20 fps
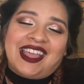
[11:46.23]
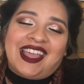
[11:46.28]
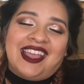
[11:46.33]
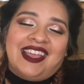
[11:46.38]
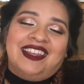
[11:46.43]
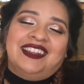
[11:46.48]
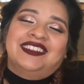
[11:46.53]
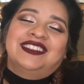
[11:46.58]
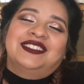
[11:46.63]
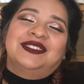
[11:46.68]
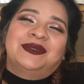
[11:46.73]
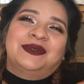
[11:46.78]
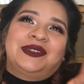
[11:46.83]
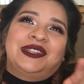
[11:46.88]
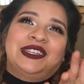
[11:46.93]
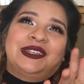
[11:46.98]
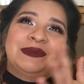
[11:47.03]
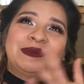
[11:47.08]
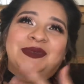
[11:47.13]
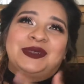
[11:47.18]
and
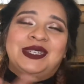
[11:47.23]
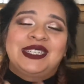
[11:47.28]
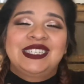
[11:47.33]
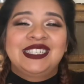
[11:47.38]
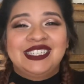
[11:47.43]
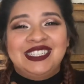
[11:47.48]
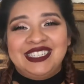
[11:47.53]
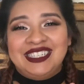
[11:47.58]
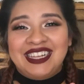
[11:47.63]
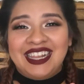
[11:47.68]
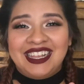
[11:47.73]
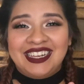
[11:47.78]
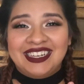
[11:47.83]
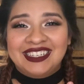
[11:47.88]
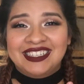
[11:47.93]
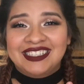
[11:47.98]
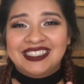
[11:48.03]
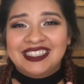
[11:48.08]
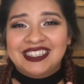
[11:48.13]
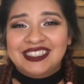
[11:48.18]
we appreciate
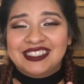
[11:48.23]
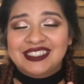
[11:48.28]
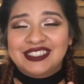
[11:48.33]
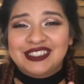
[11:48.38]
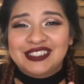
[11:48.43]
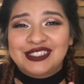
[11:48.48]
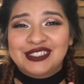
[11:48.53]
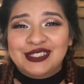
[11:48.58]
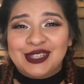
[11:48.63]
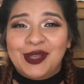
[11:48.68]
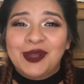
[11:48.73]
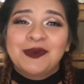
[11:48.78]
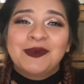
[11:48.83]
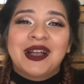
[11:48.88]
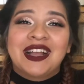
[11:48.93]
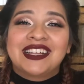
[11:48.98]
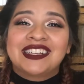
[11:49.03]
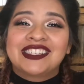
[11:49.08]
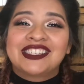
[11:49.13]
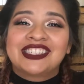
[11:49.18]
it so
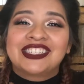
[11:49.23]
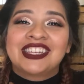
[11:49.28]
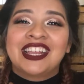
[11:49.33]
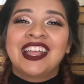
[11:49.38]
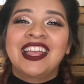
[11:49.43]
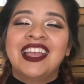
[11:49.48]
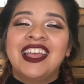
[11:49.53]
much,